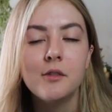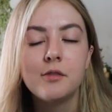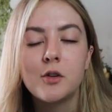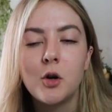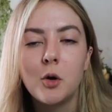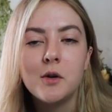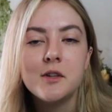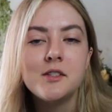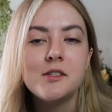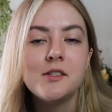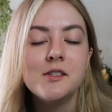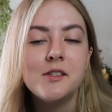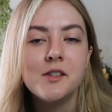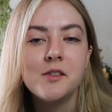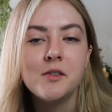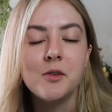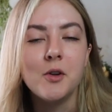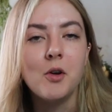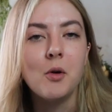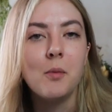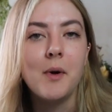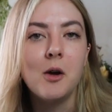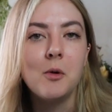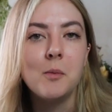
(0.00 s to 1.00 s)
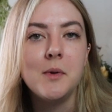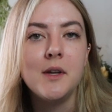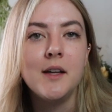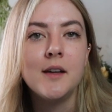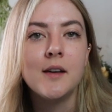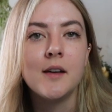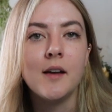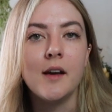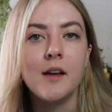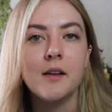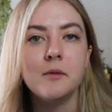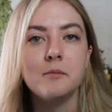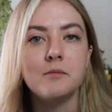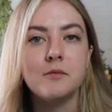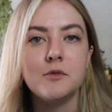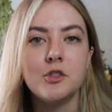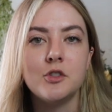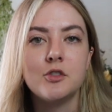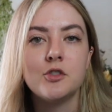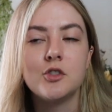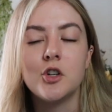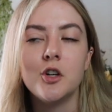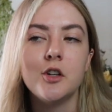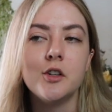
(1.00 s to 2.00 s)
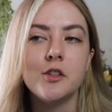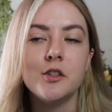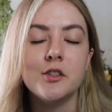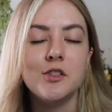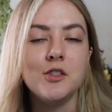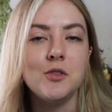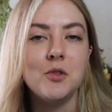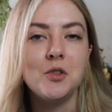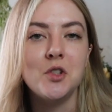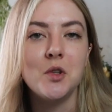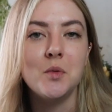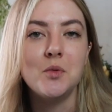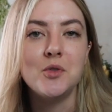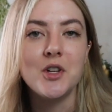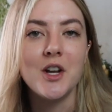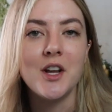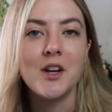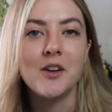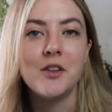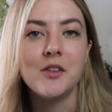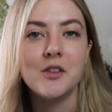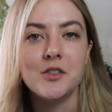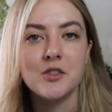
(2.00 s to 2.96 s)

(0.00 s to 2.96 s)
Of course, they don't know about me. I just started this YouTube channel.